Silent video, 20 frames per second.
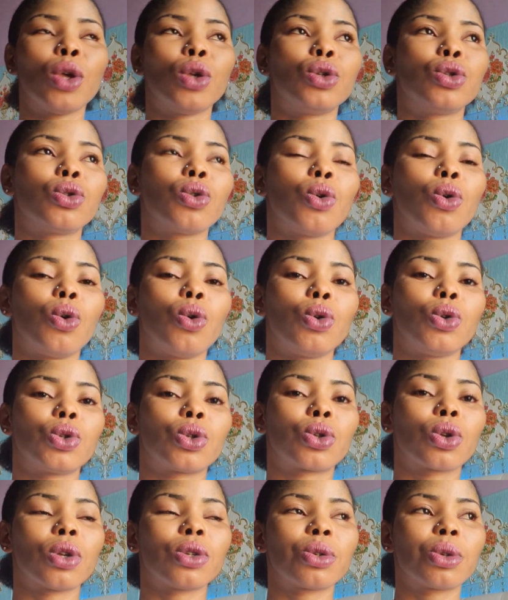So
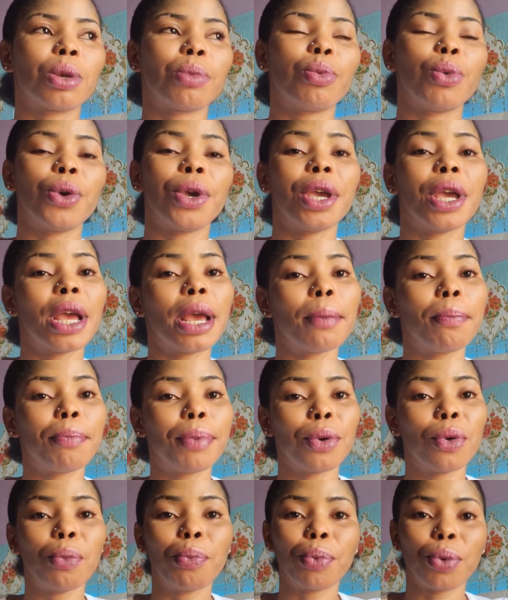sunscreen will
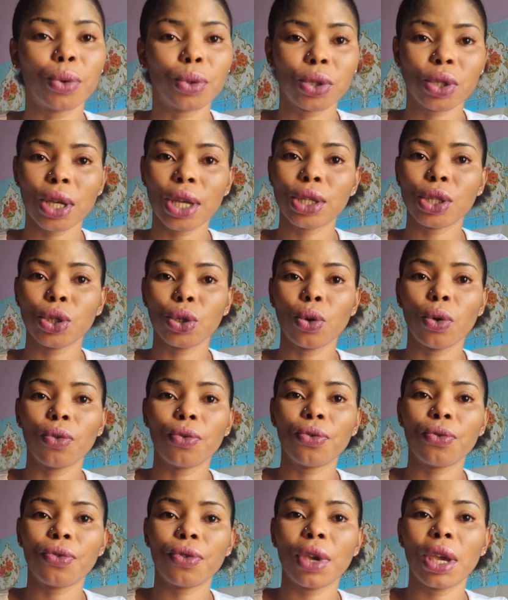help you protect your
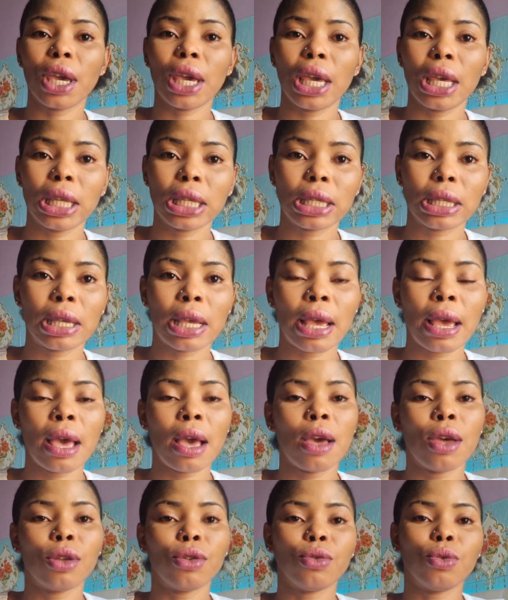face
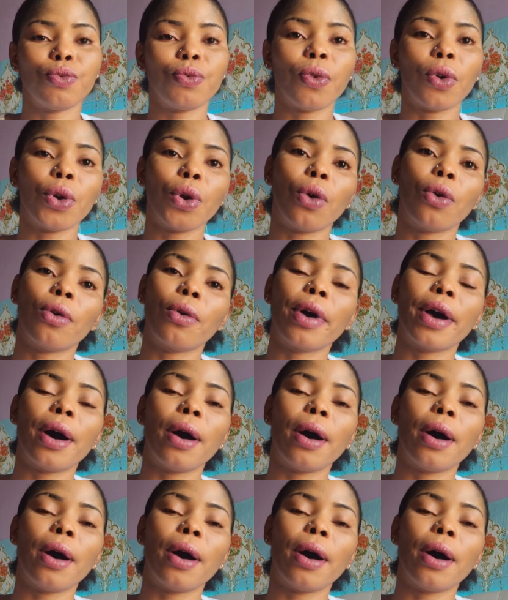for